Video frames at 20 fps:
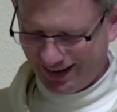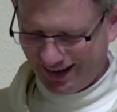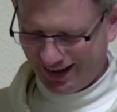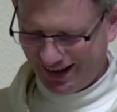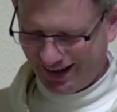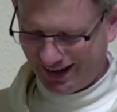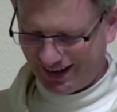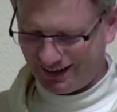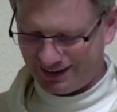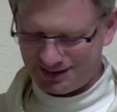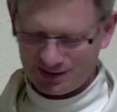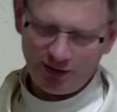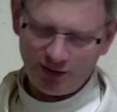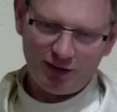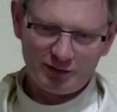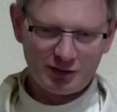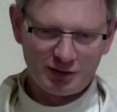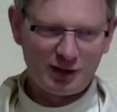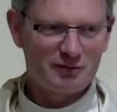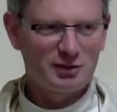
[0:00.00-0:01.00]
and he said, "No, I've
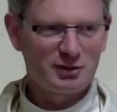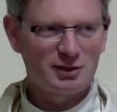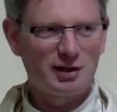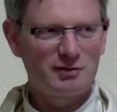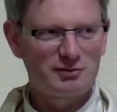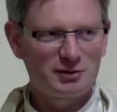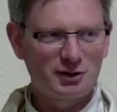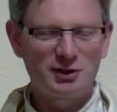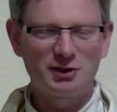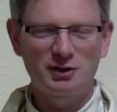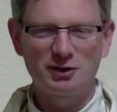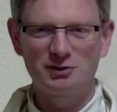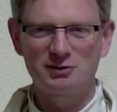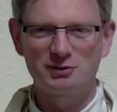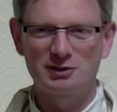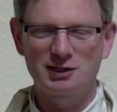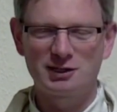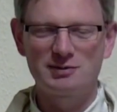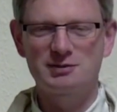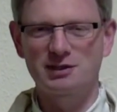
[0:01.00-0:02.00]
done, I've done, I've done it a hundred
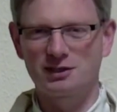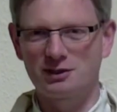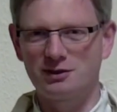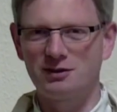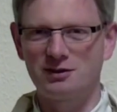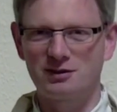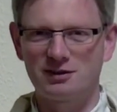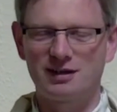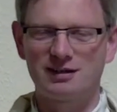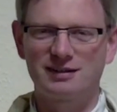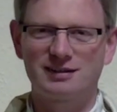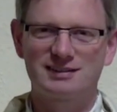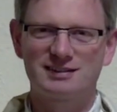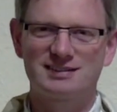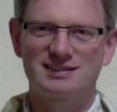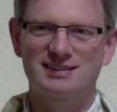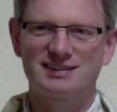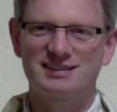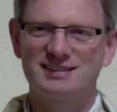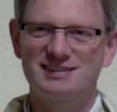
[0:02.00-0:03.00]
times. you know, because
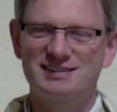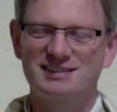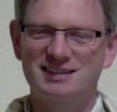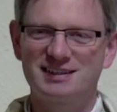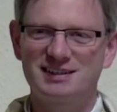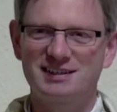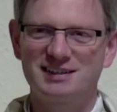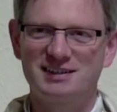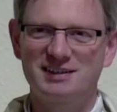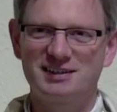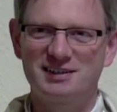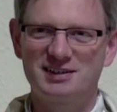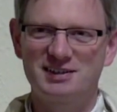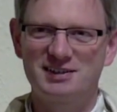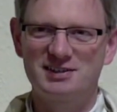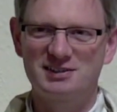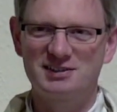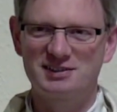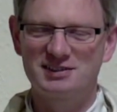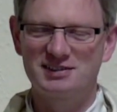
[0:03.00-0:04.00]
he's
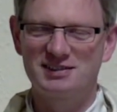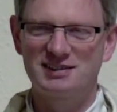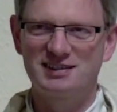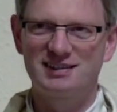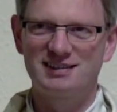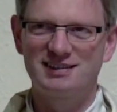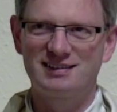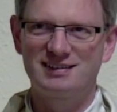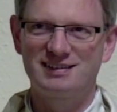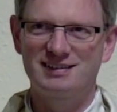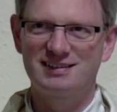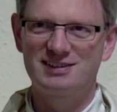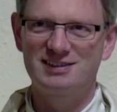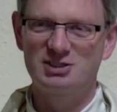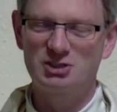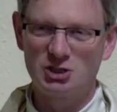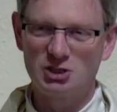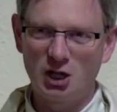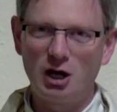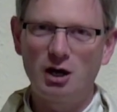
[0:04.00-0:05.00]
his his
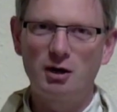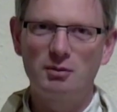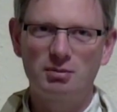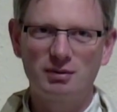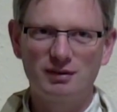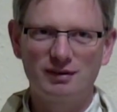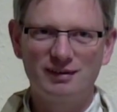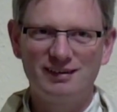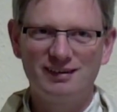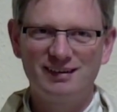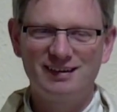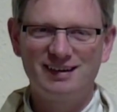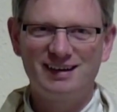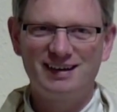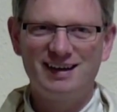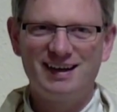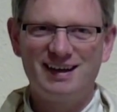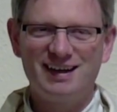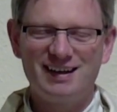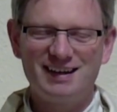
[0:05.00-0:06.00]
job
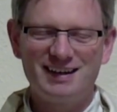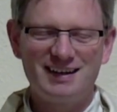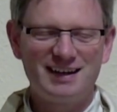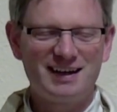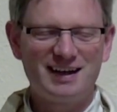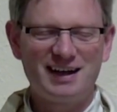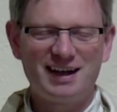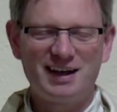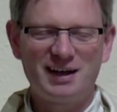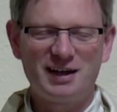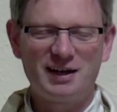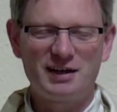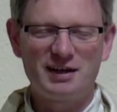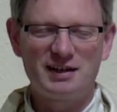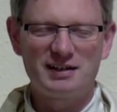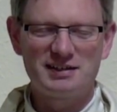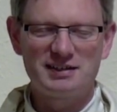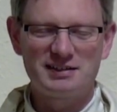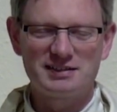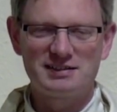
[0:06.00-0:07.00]
uh,
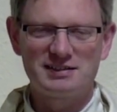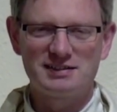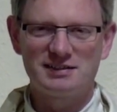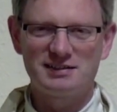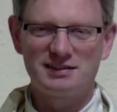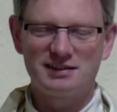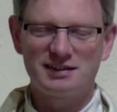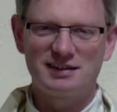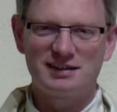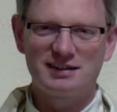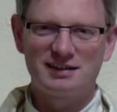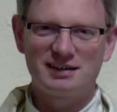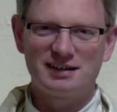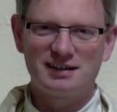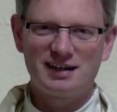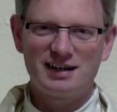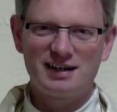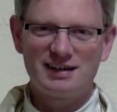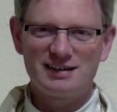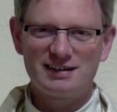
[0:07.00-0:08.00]
is
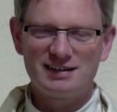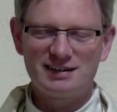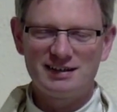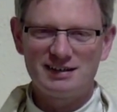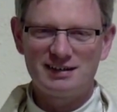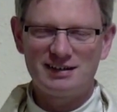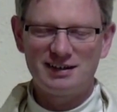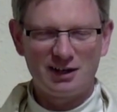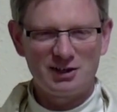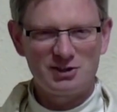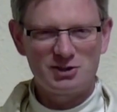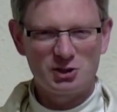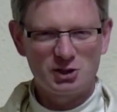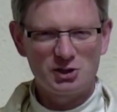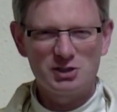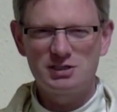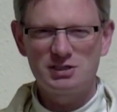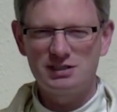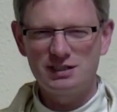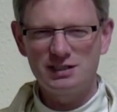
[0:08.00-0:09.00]
not
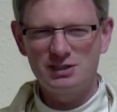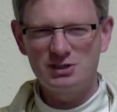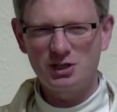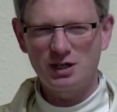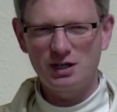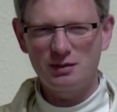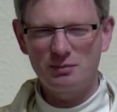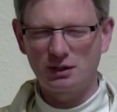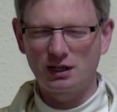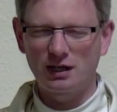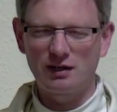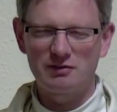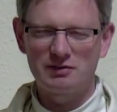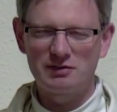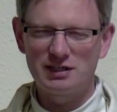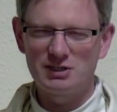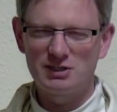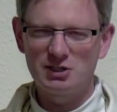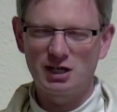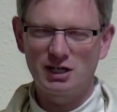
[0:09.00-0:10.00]
just DJ, but kind of
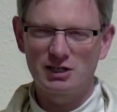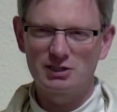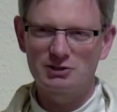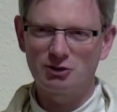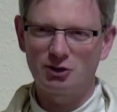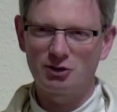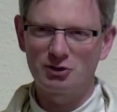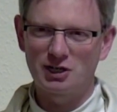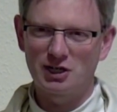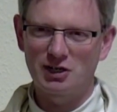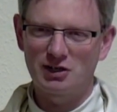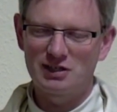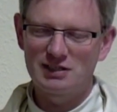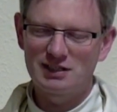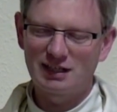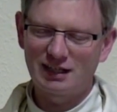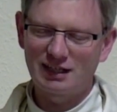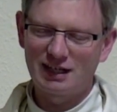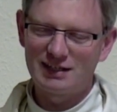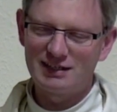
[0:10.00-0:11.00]
DJ extraordinaire. He's
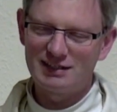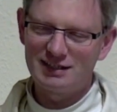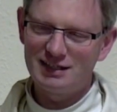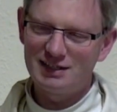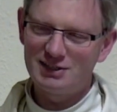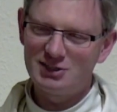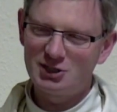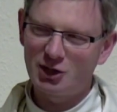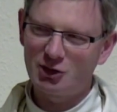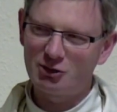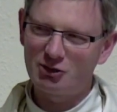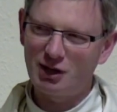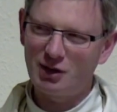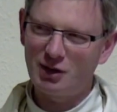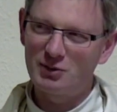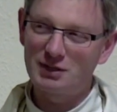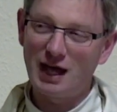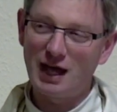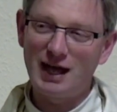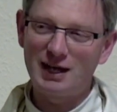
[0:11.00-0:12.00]
like a DJ
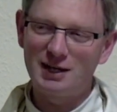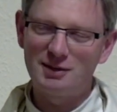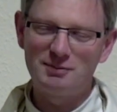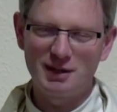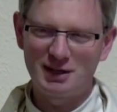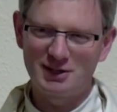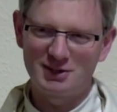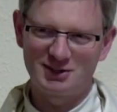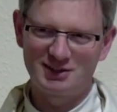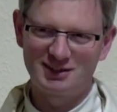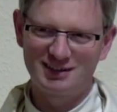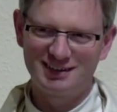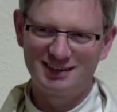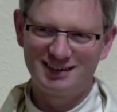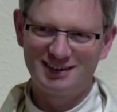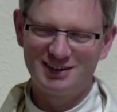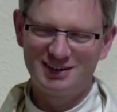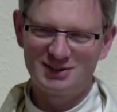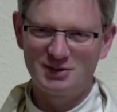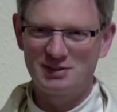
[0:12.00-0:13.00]
crowd animator."
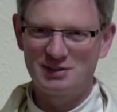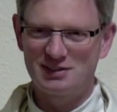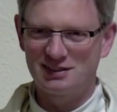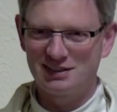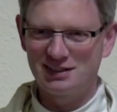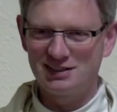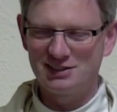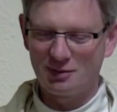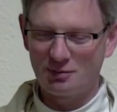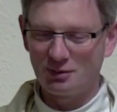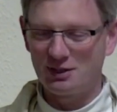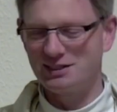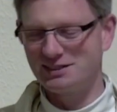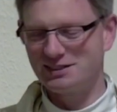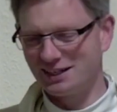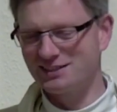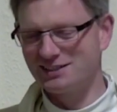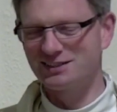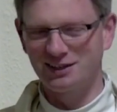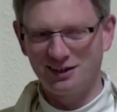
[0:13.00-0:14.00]
So he's a DJ, but he
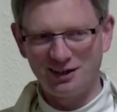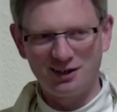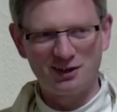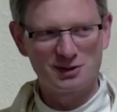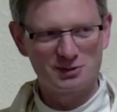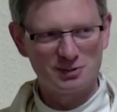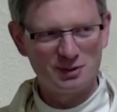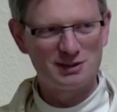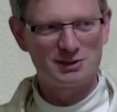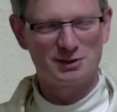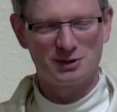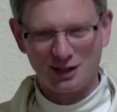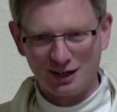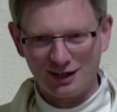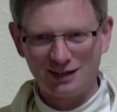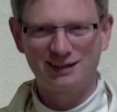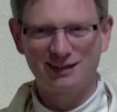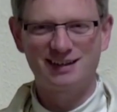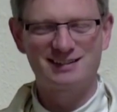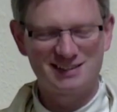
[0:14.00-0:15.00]
sings along as well. So when he kind of
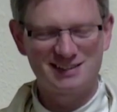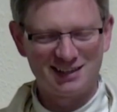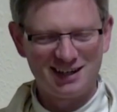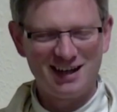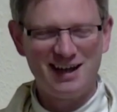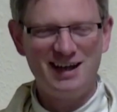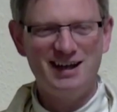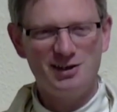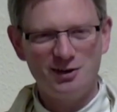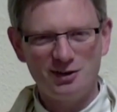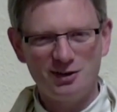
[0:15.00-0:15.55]
gets the, you know,